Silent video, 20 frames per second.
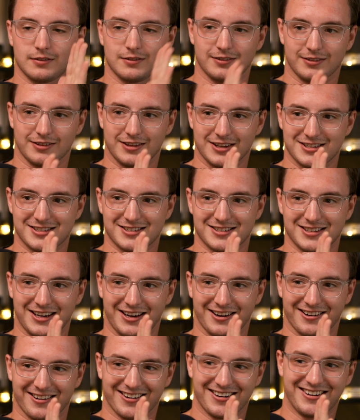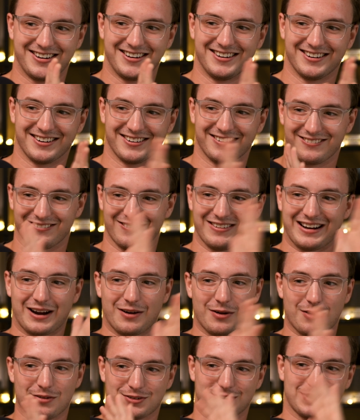this ear.
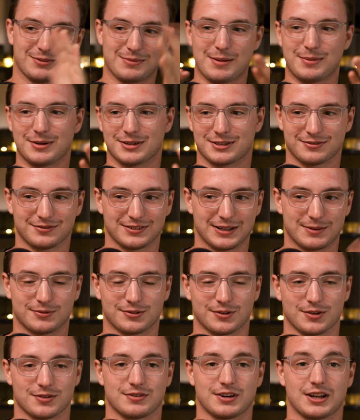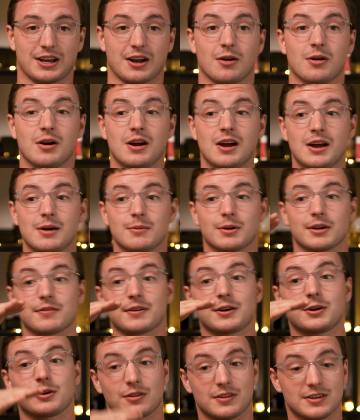However, maybe it's flipped for the video. But if
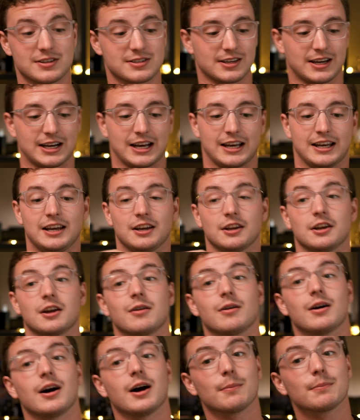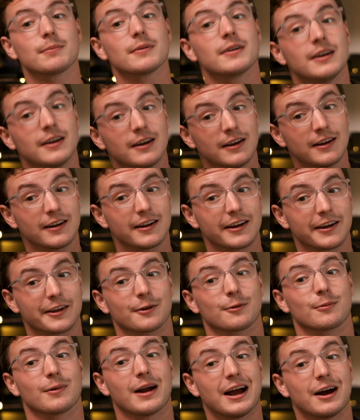I go to this side, I need to go up and
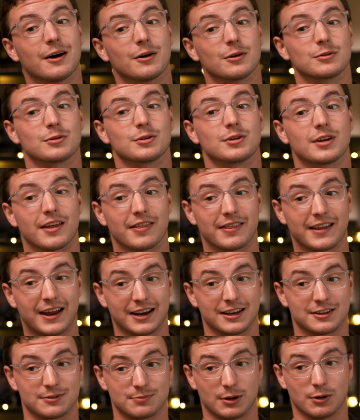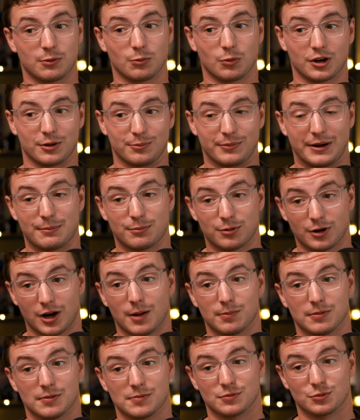around, and that has been one of my
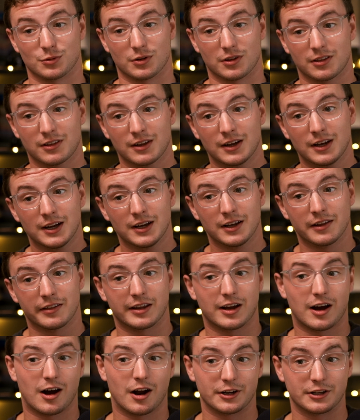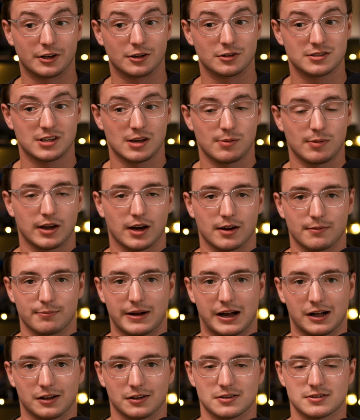problems with the audio seeming
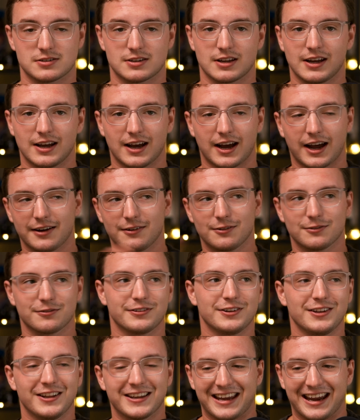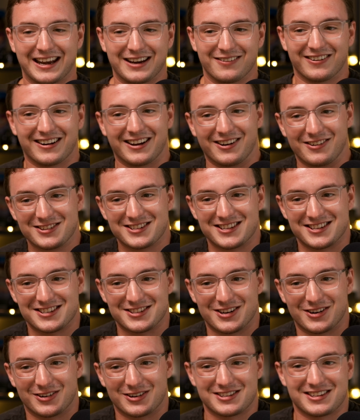unbalanced. I don't feel like anyone else is
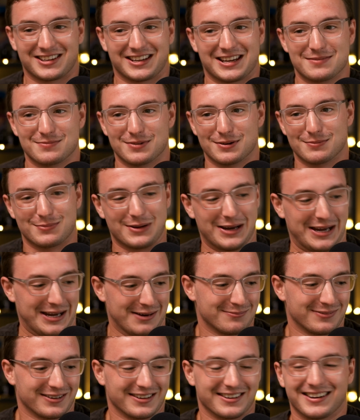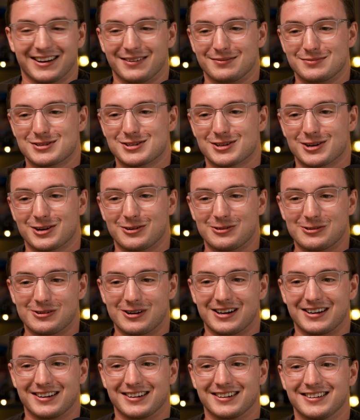noticing it but me, but I'm
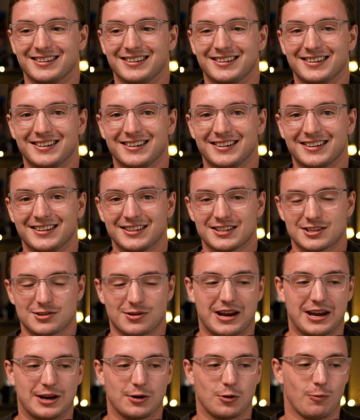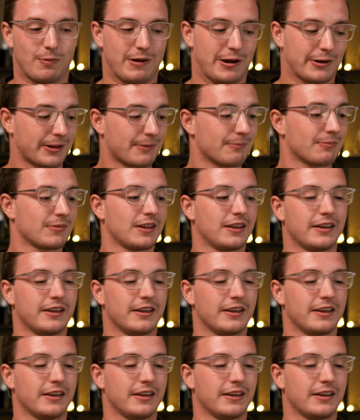so anal about it.